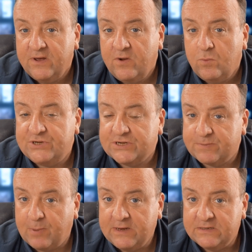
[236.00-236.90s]
which
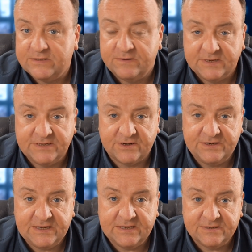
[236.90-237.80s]
explained these
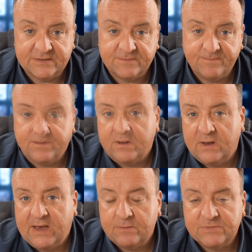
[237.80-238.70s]
ideas.
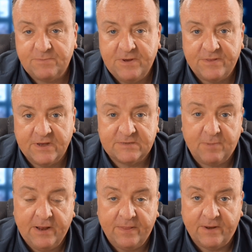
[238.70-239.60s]
Adam Smith
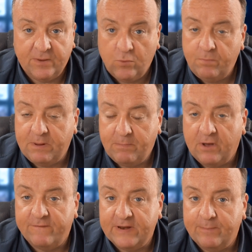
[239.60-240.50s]
explained that it would be
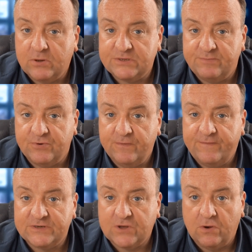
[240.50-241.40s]
perfectly possible
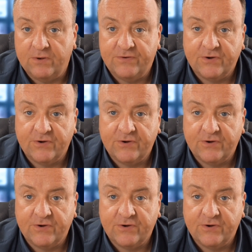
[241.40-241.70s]
for Scotland to